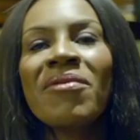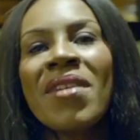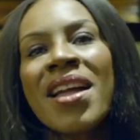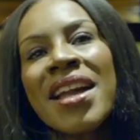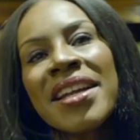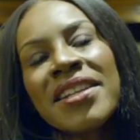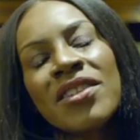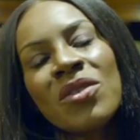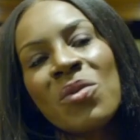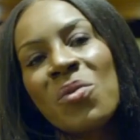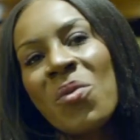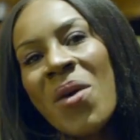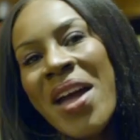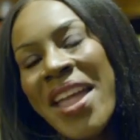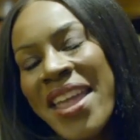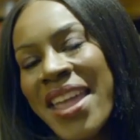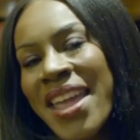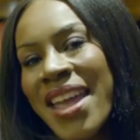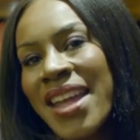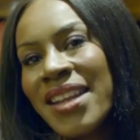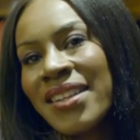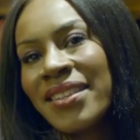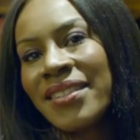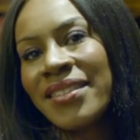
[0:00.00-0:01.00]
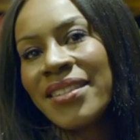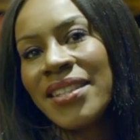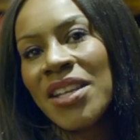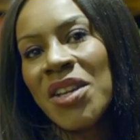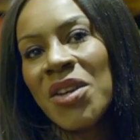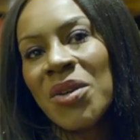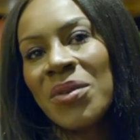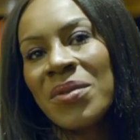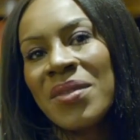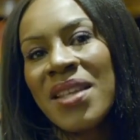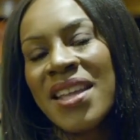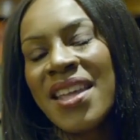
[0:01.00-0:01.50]
to find a way
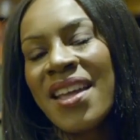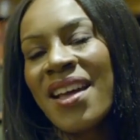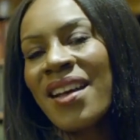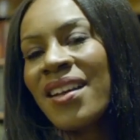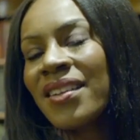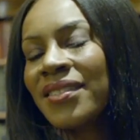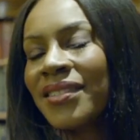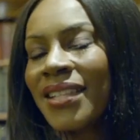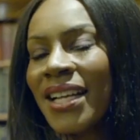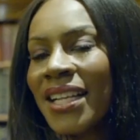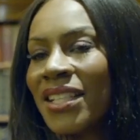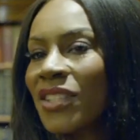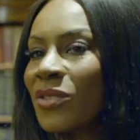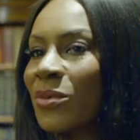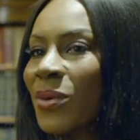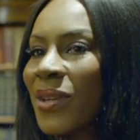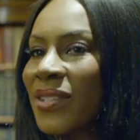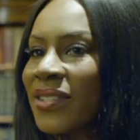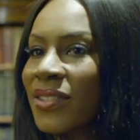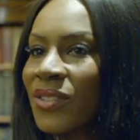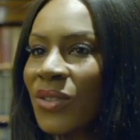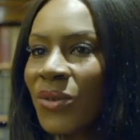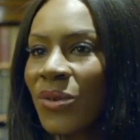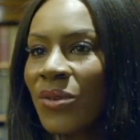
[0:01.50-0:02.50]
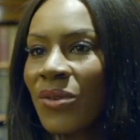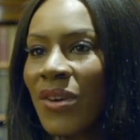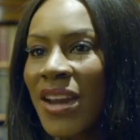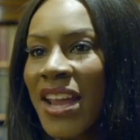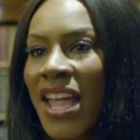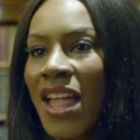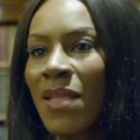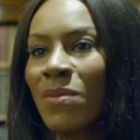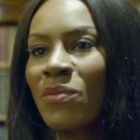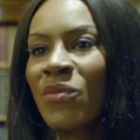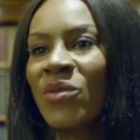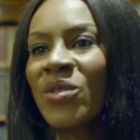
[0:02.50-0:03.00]
into the Yaa Asantewaa
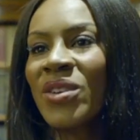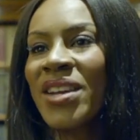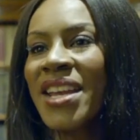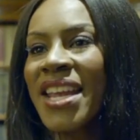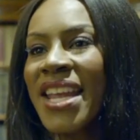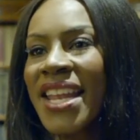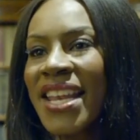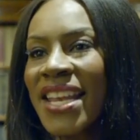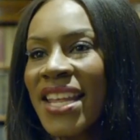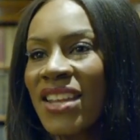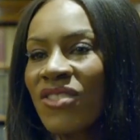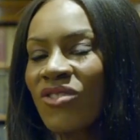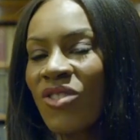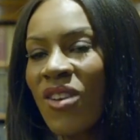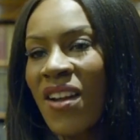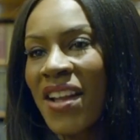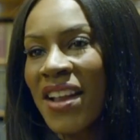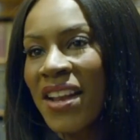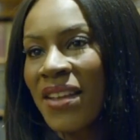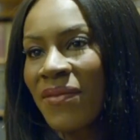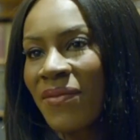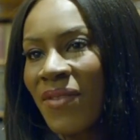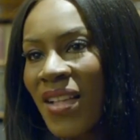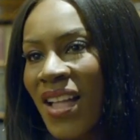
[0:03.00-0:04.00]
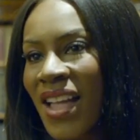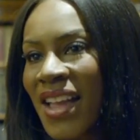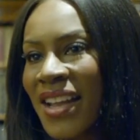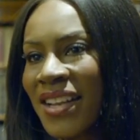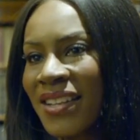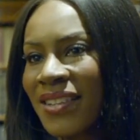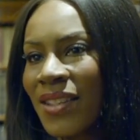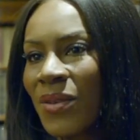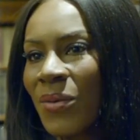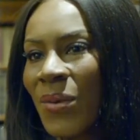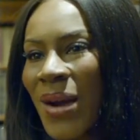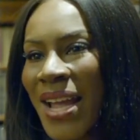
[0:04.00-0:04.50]
story i'm mm. really trying to
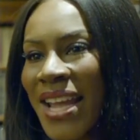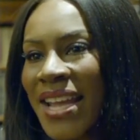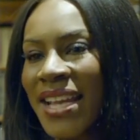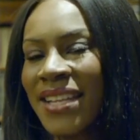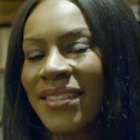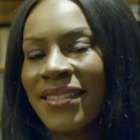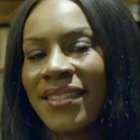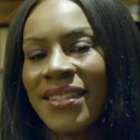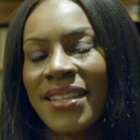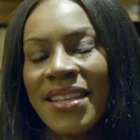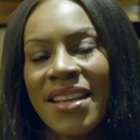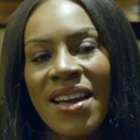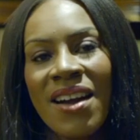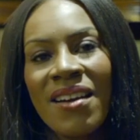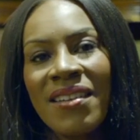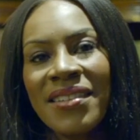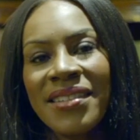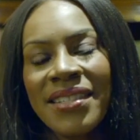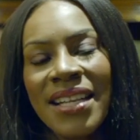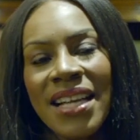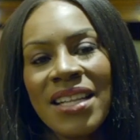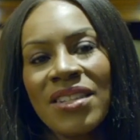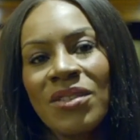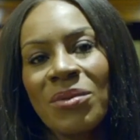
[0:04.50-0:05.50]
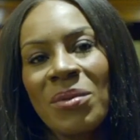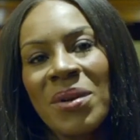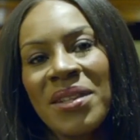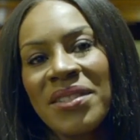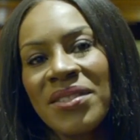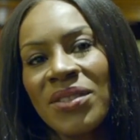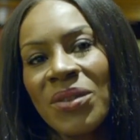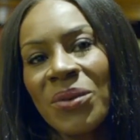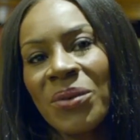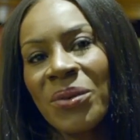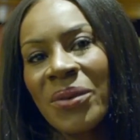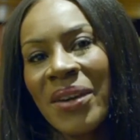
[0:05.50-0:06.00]
find the way into the Yaa Asantewaa
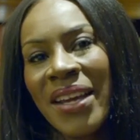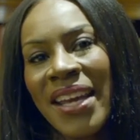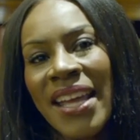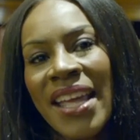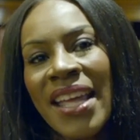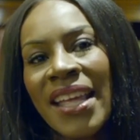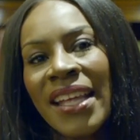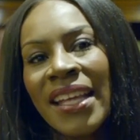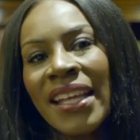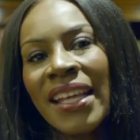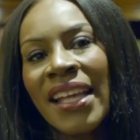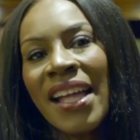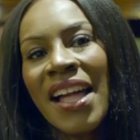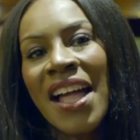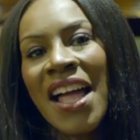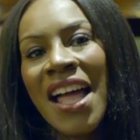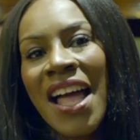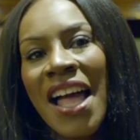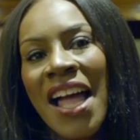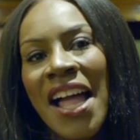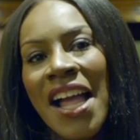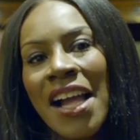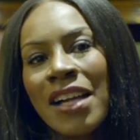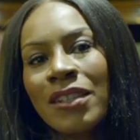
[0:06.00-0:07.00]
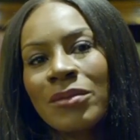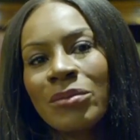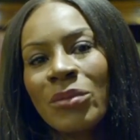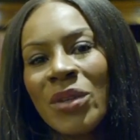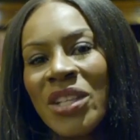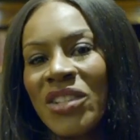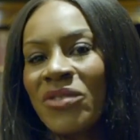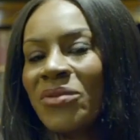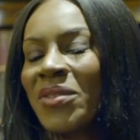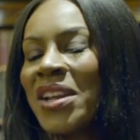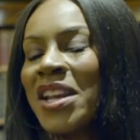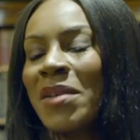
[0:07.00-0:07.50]
story um,
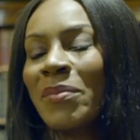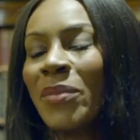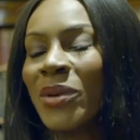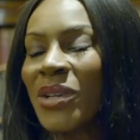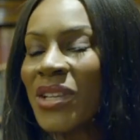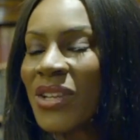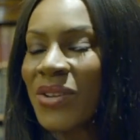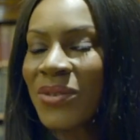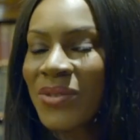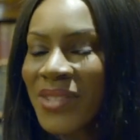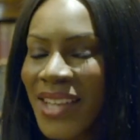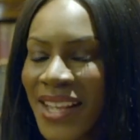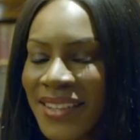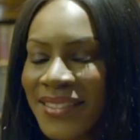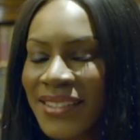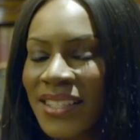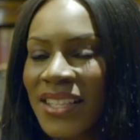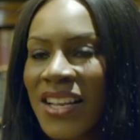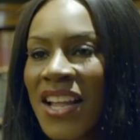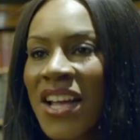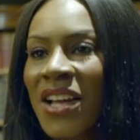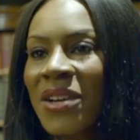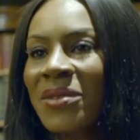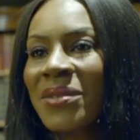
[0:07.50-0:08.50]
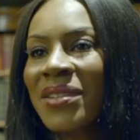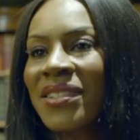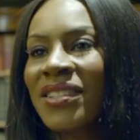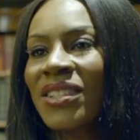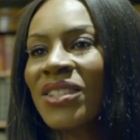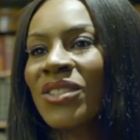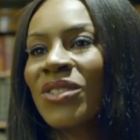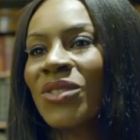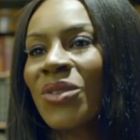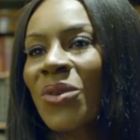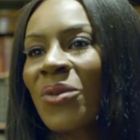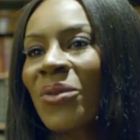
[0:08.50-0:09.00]
which for anybody who doesn't know is
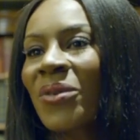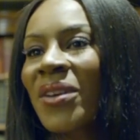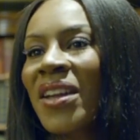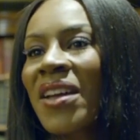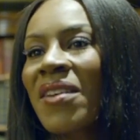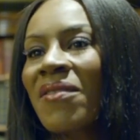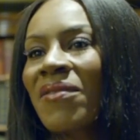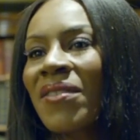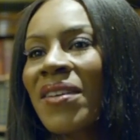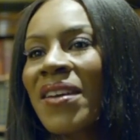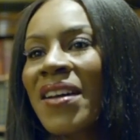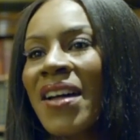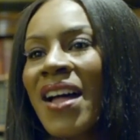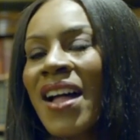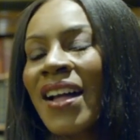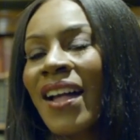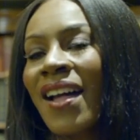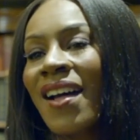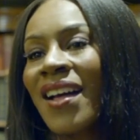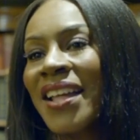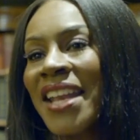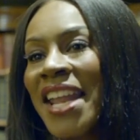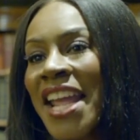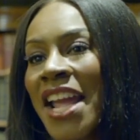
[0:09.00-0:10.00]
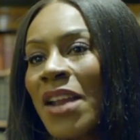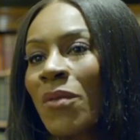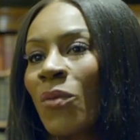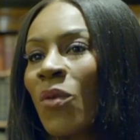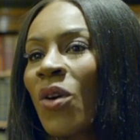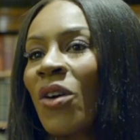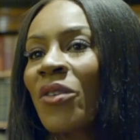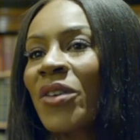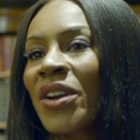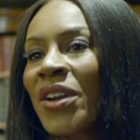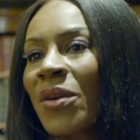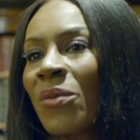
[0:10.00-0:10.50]
the story of a, a ghanaian
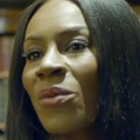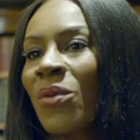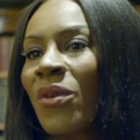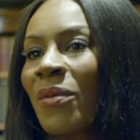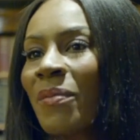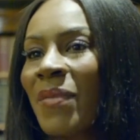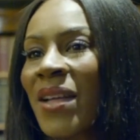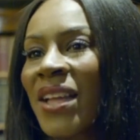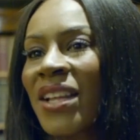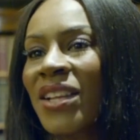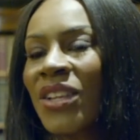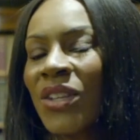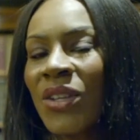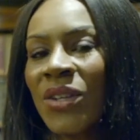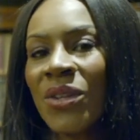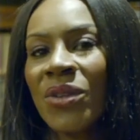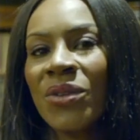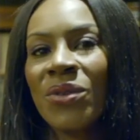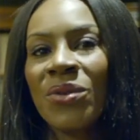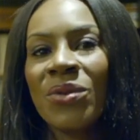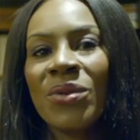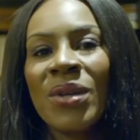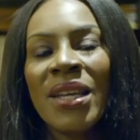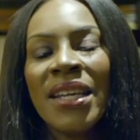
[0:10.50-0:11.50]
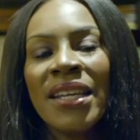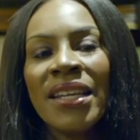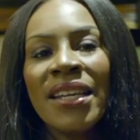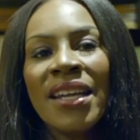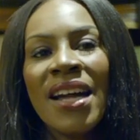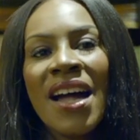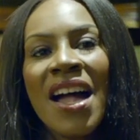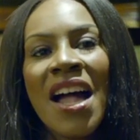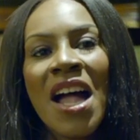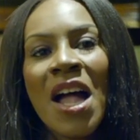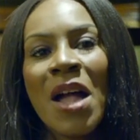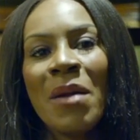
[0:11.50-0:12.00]
warrior woman who
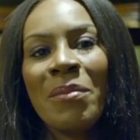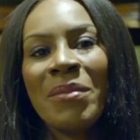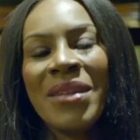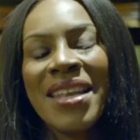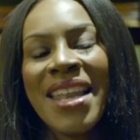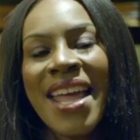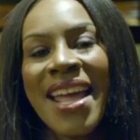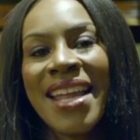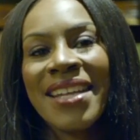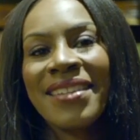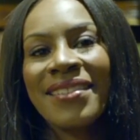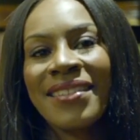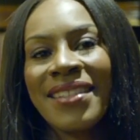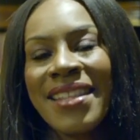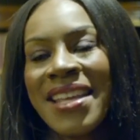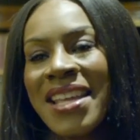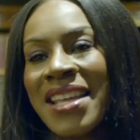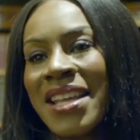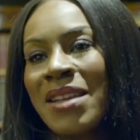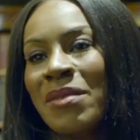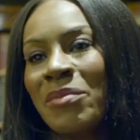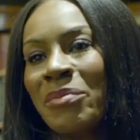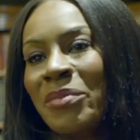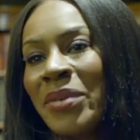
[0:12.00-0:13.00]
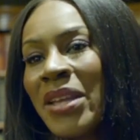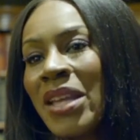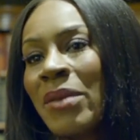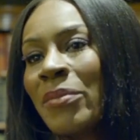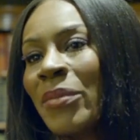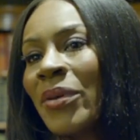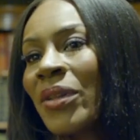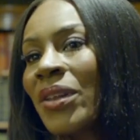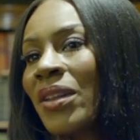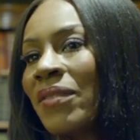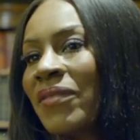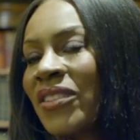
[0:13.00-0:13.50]
um, led the
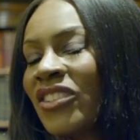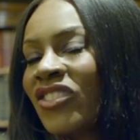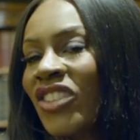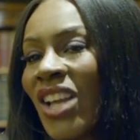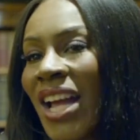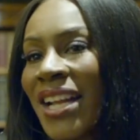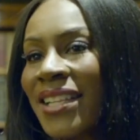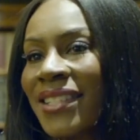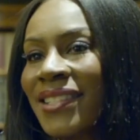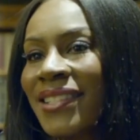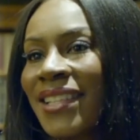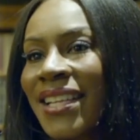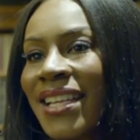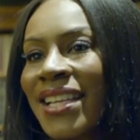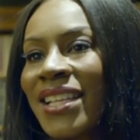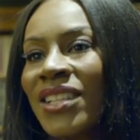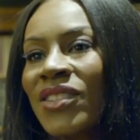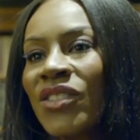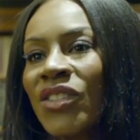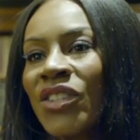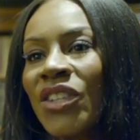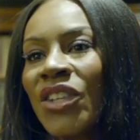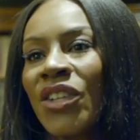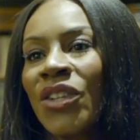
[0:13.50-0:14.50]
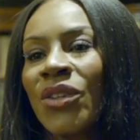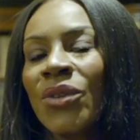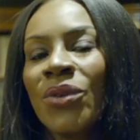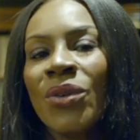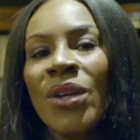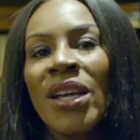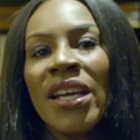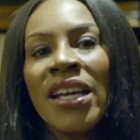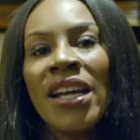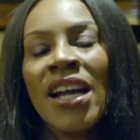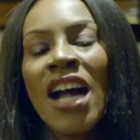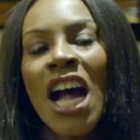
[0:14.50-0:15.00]
people of ashanti
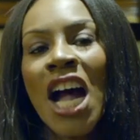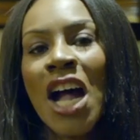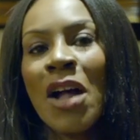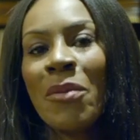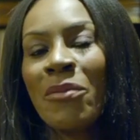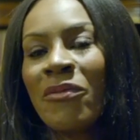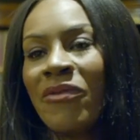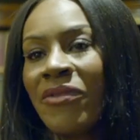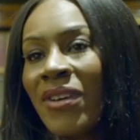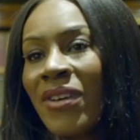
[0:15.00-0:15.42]
to um,